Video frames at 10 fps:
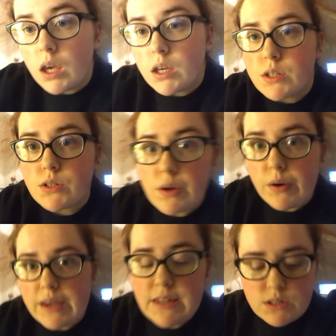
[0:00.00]
So
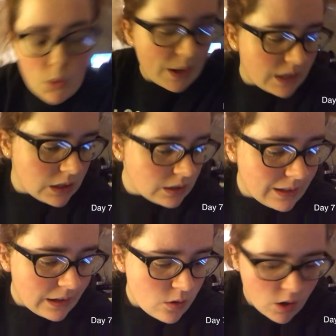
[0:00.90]
it's quite a lot
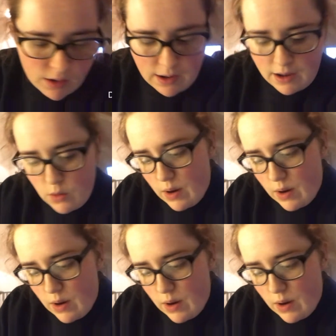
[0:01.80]
later on now